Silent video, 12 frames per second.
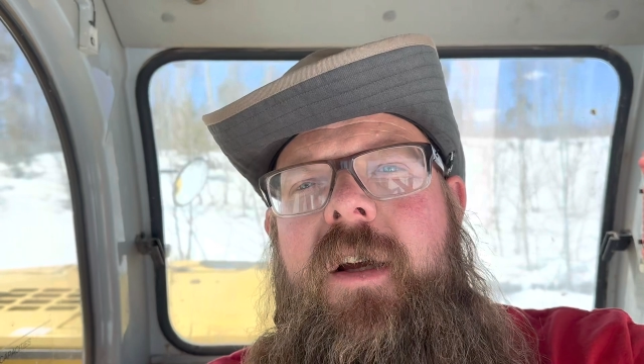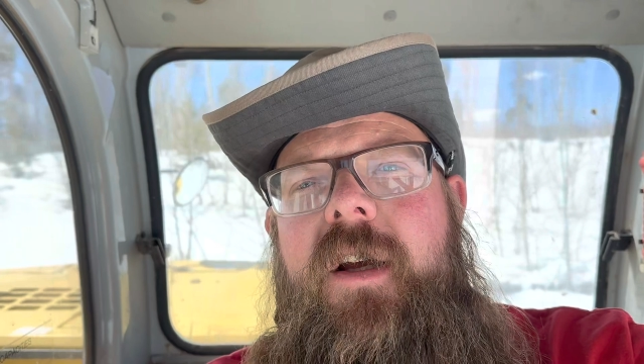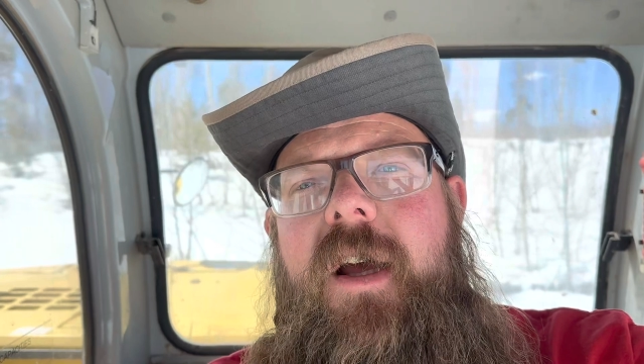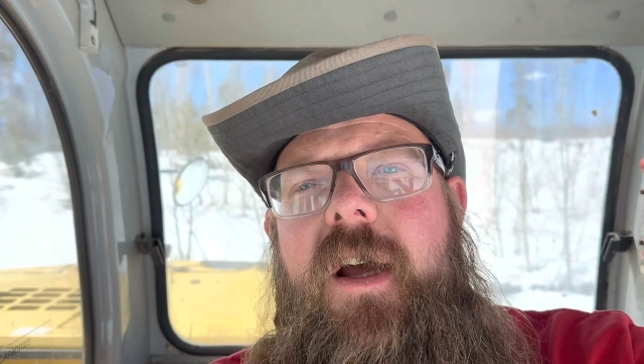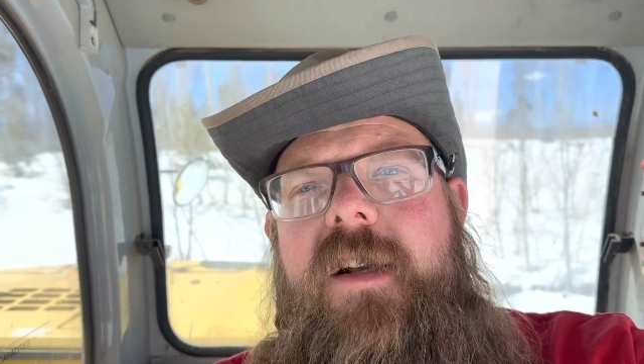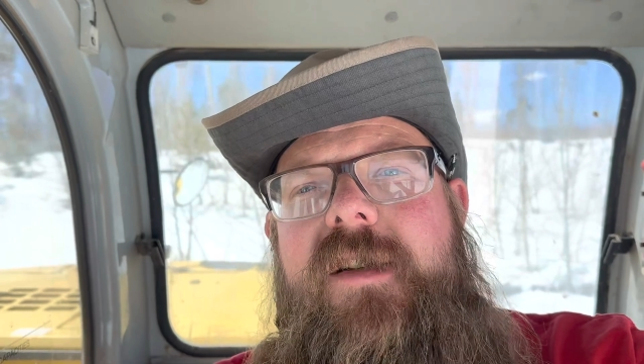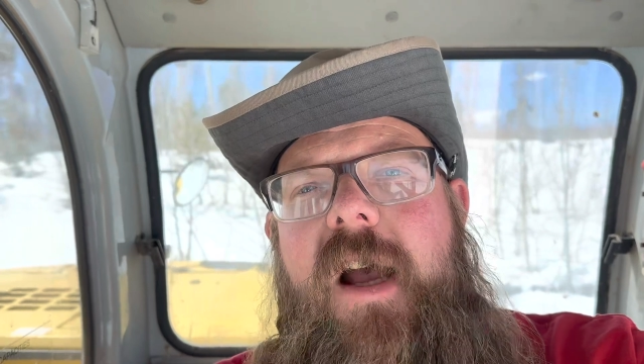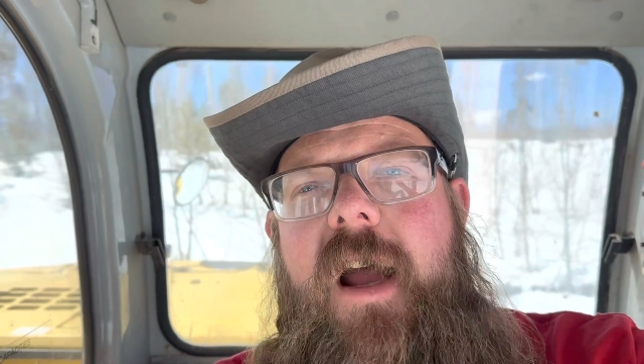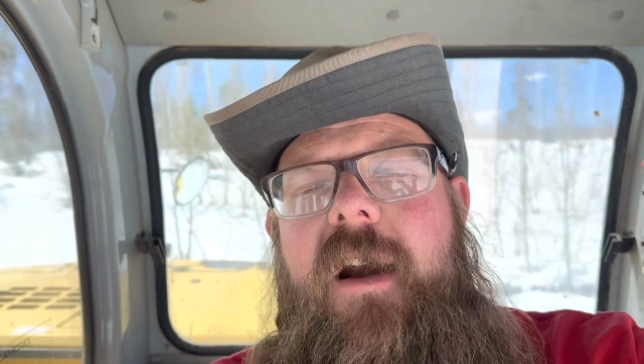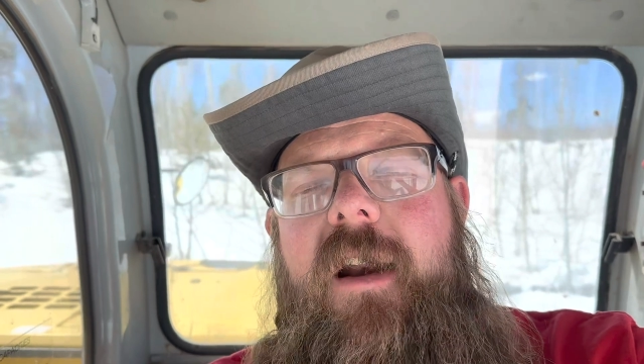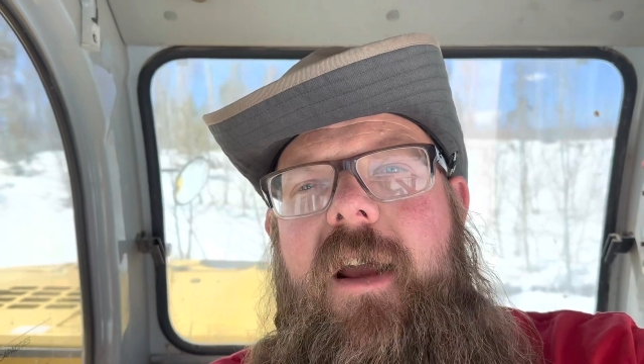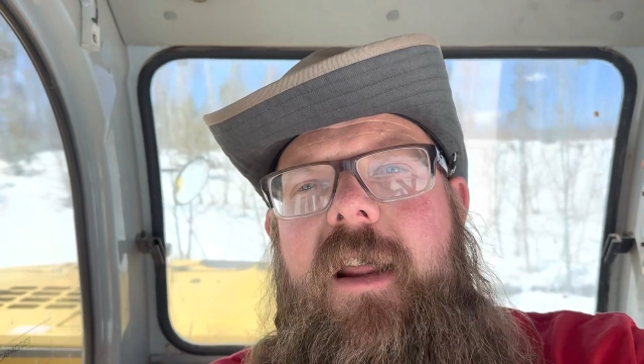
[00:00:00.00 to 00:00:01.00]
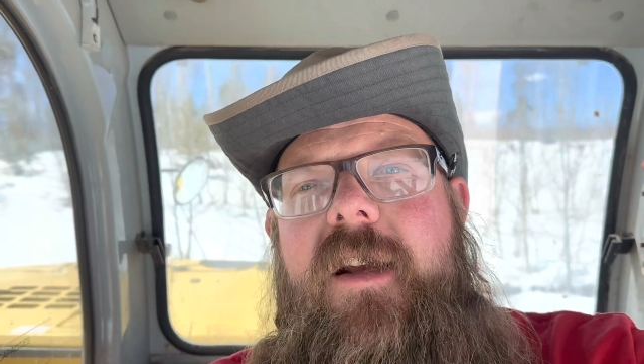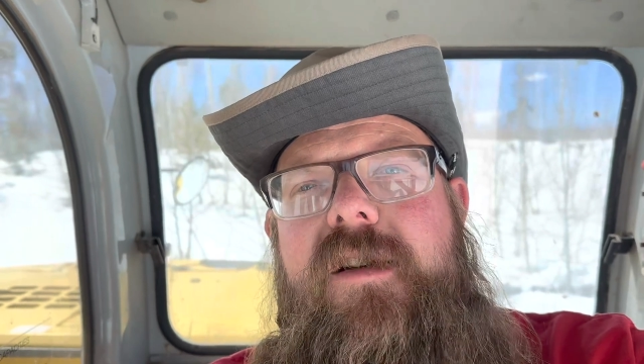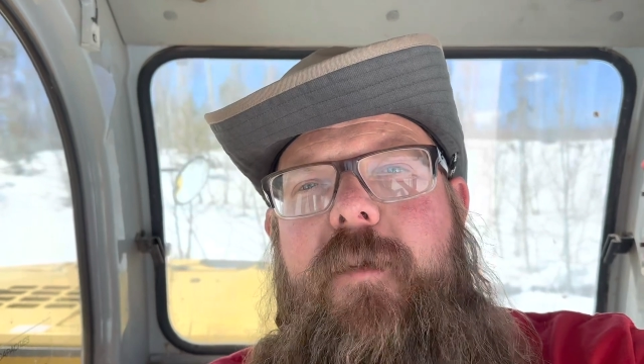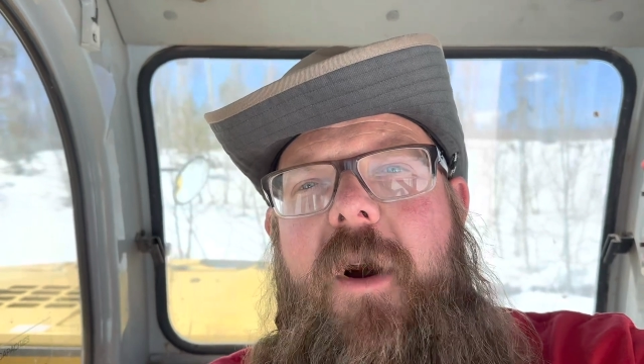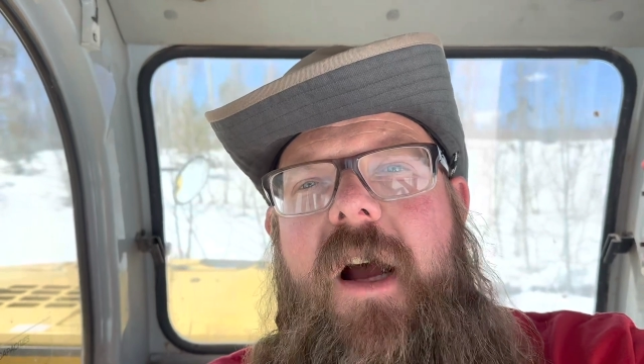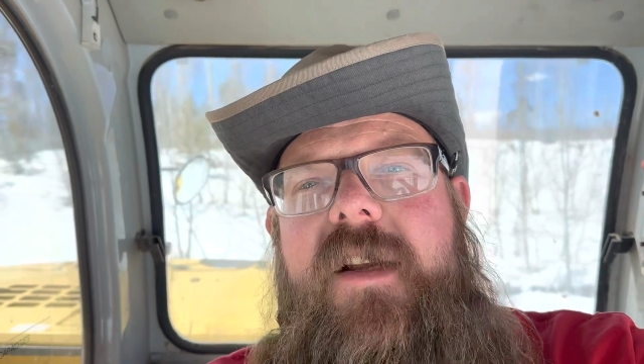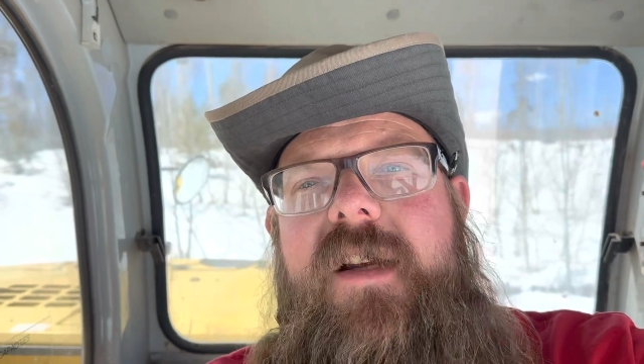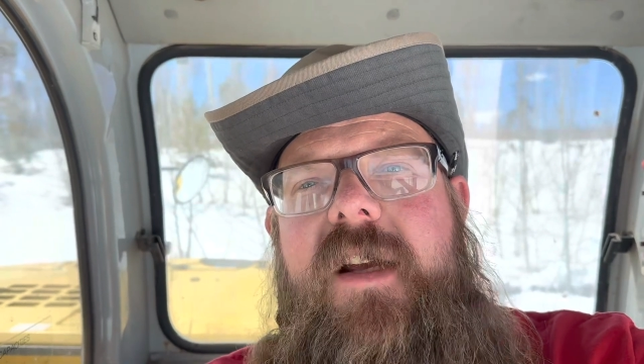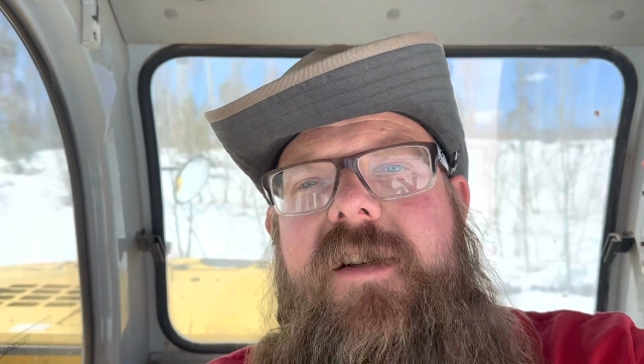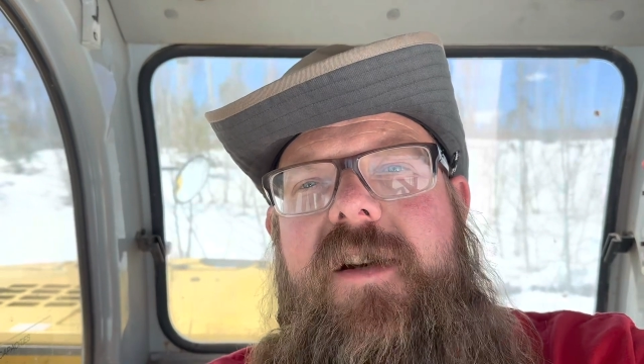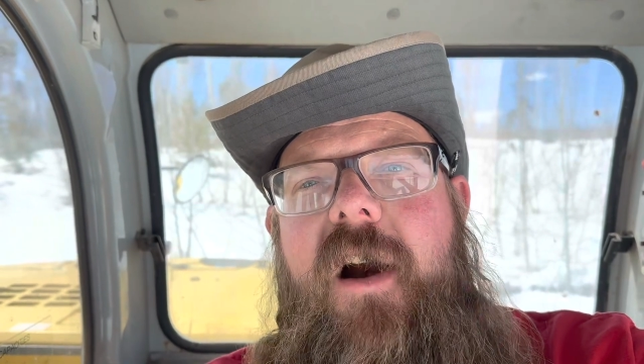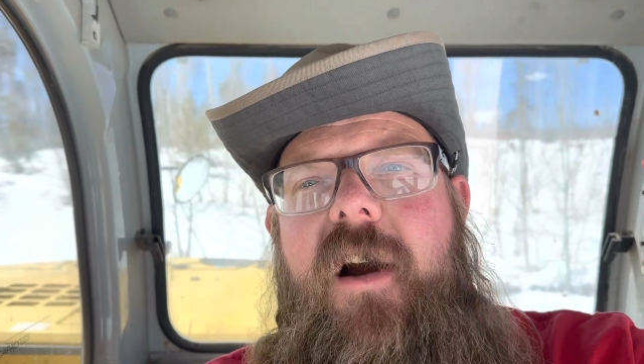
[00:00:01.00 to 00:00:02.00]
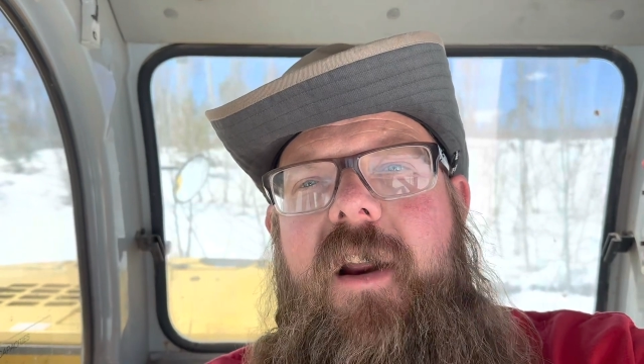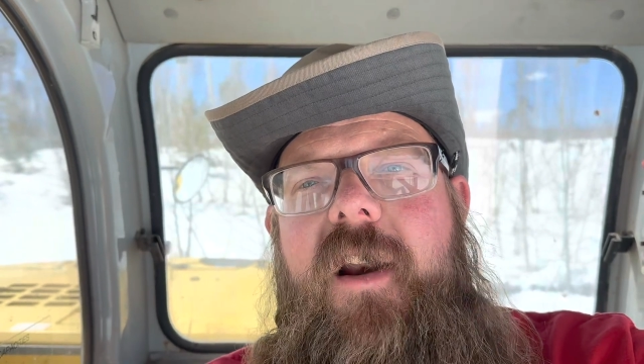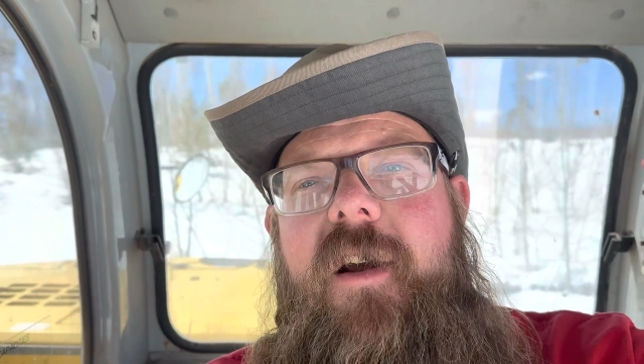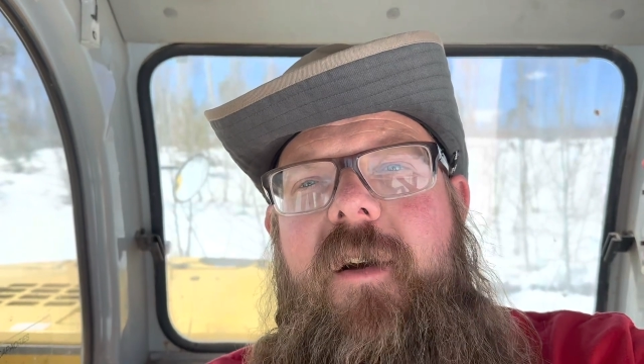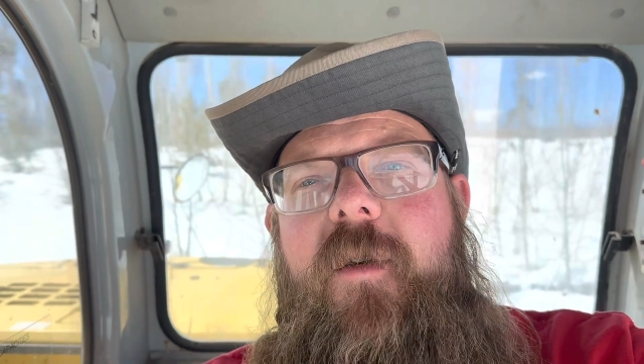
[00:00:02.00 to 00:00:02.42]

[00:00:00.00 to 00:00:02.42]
Uh, excited to get this process started.